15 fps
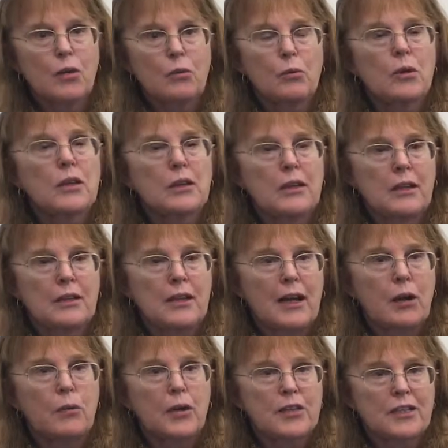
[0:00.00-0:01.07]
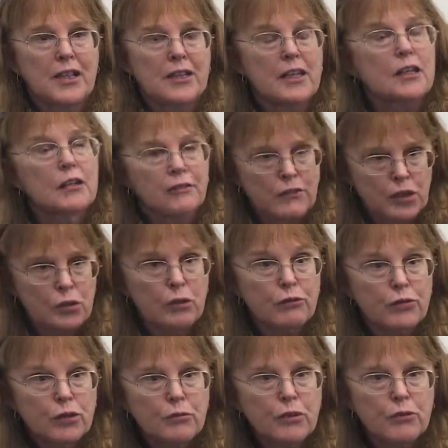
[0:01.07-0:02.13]
will allow us, I think,
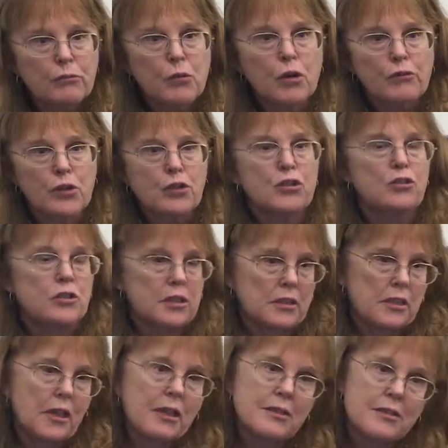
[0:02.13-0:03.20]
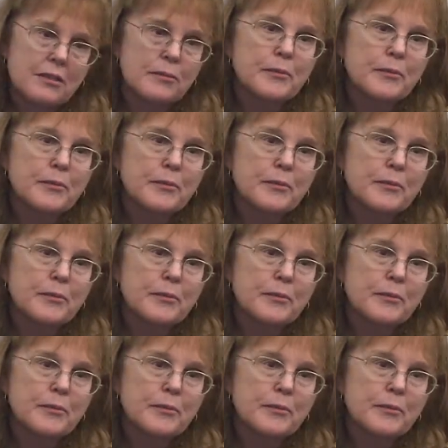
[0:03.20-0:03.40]
more future success.